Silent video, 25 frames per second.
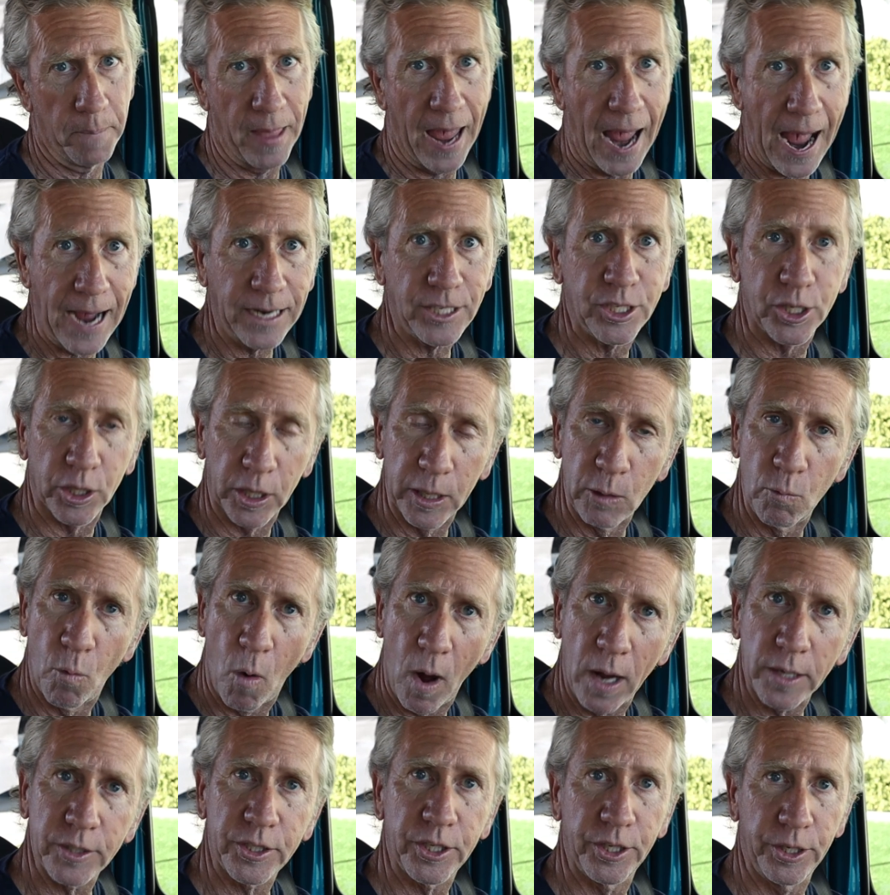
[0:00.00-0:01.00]
actually
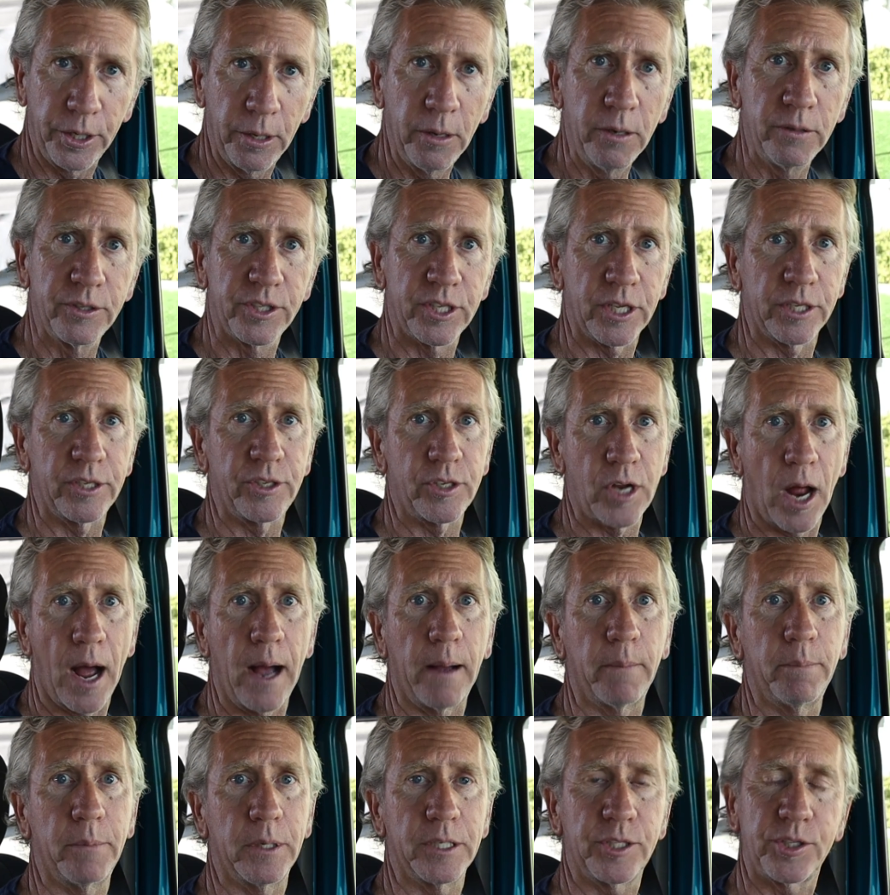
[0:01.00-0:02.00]
want to use the
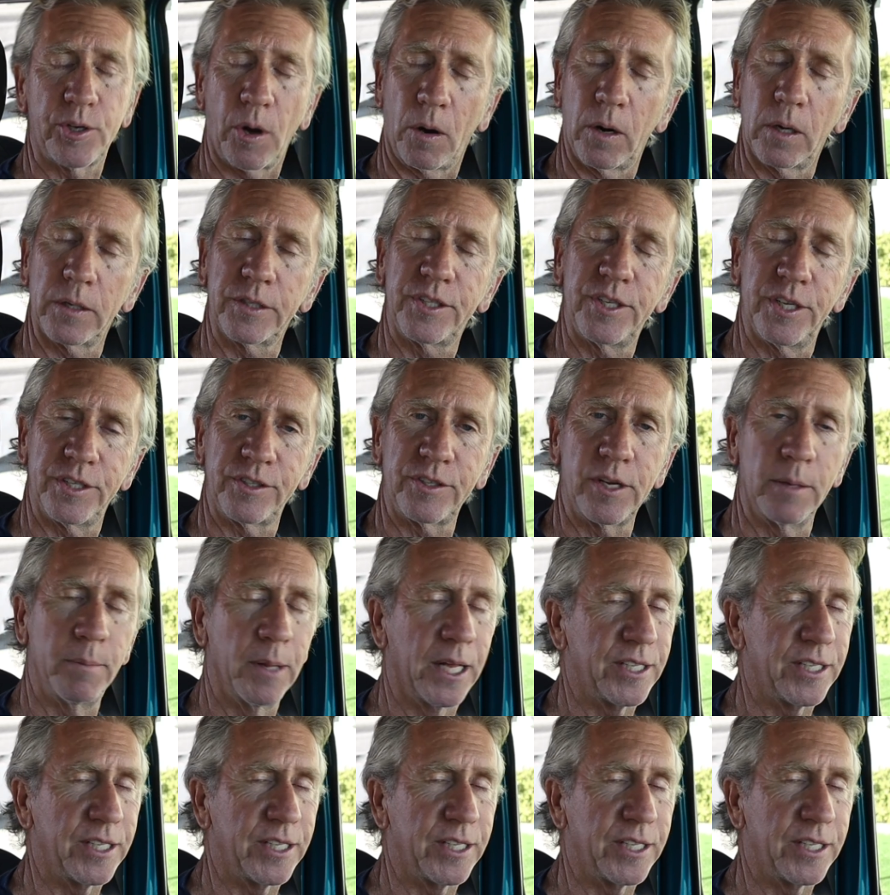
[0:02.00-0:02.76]
stop start system,